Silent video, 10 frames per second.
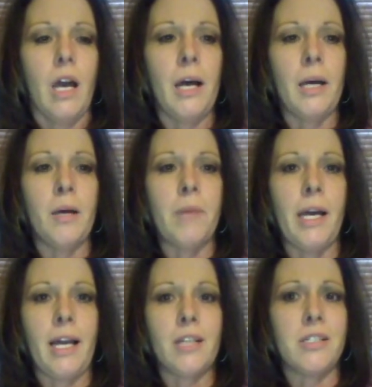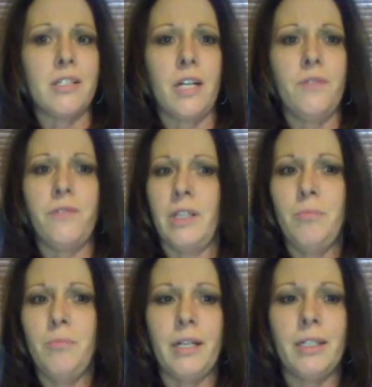I actually started
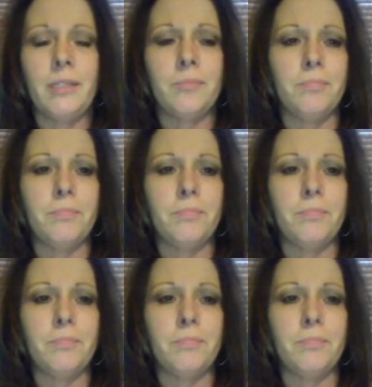feeling better.